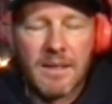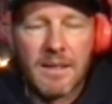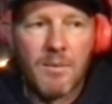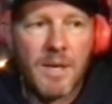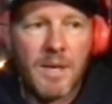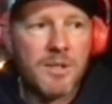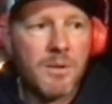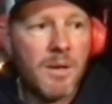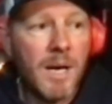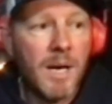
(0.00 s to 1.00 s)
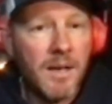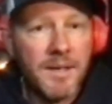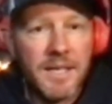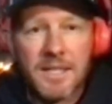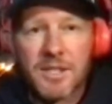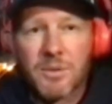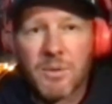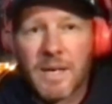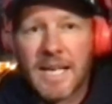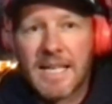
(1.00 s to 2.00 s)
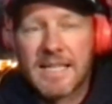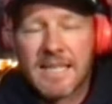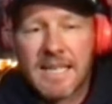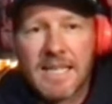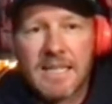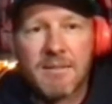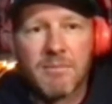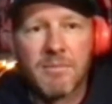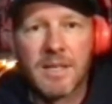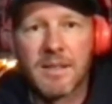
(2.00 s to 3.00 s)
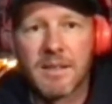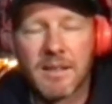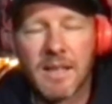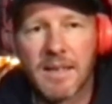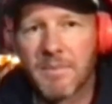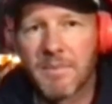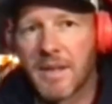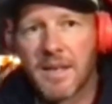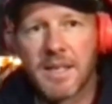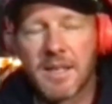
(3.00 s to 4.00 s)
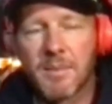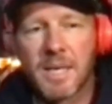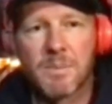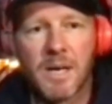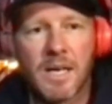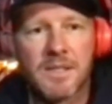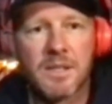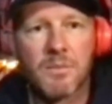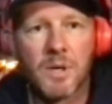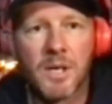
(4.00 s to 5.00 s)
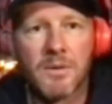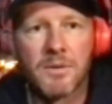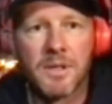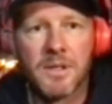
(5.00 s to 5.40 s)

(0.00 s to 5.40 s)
I went to Oman in 2018 with like 30 of the best pilots in the world.